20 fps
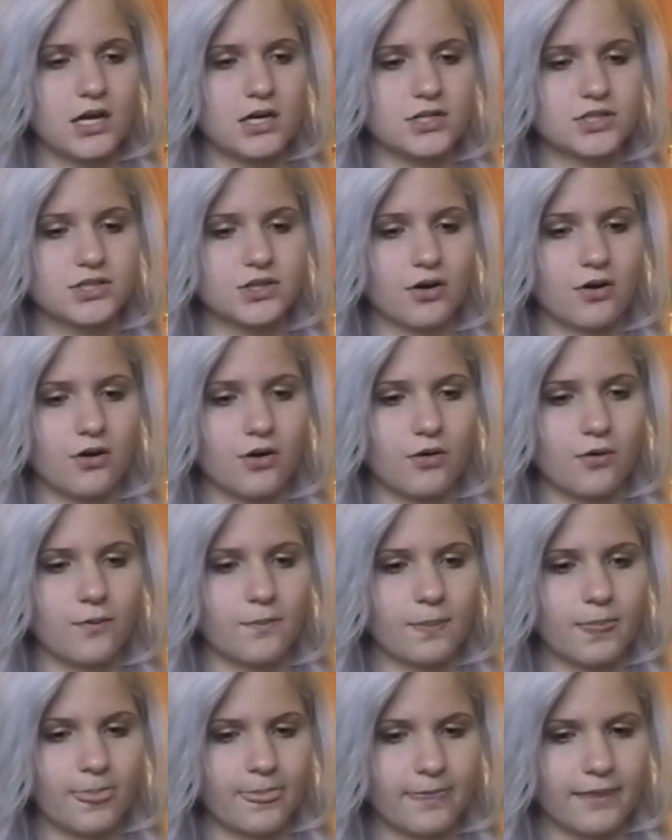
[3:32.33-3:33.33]
So
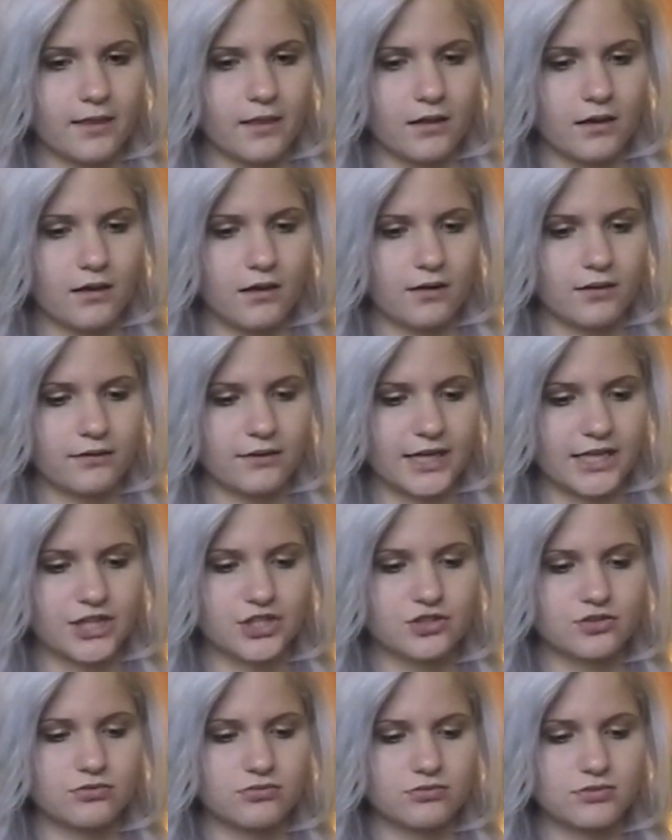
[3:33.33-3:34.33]
like
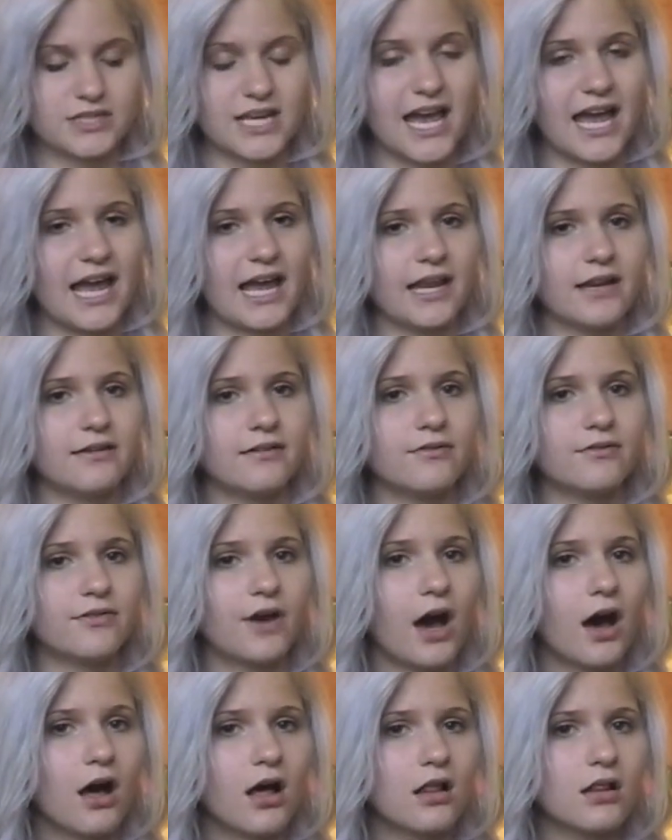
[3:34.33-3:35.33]
10
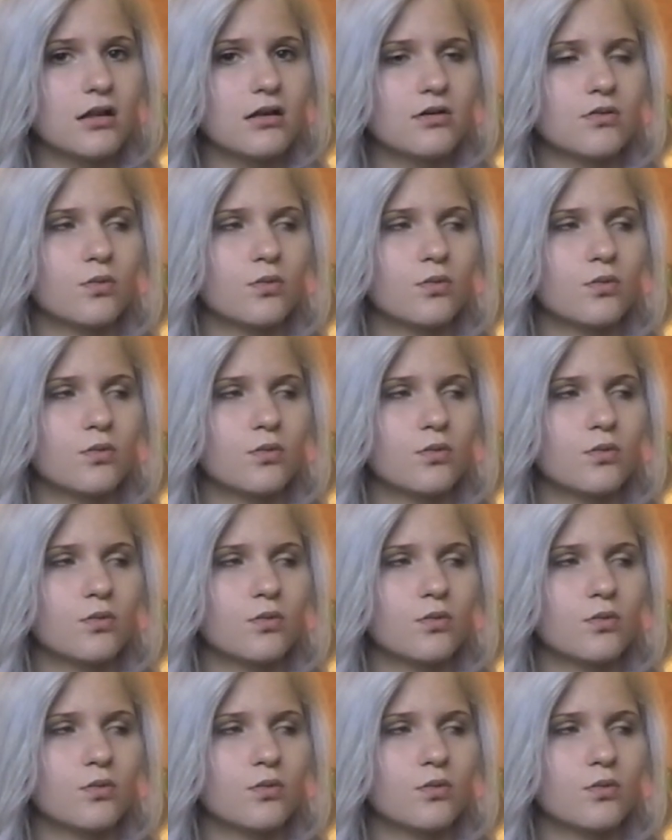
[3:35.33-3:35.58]
vol